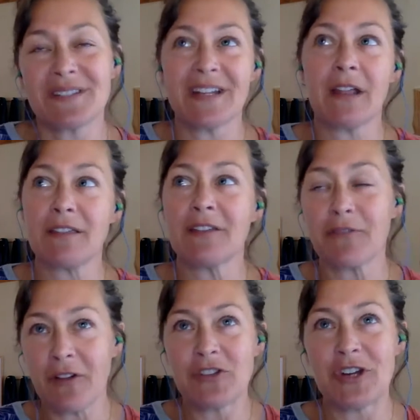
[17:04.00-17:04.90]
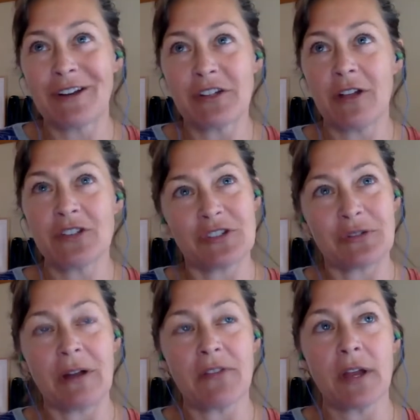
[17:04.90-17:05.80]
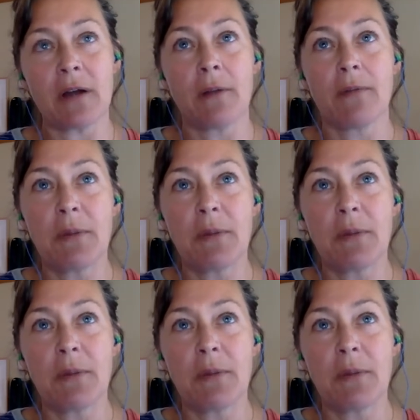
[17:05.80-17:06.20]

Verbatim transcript: I don't want to say nothing for all the gerontologists are out there.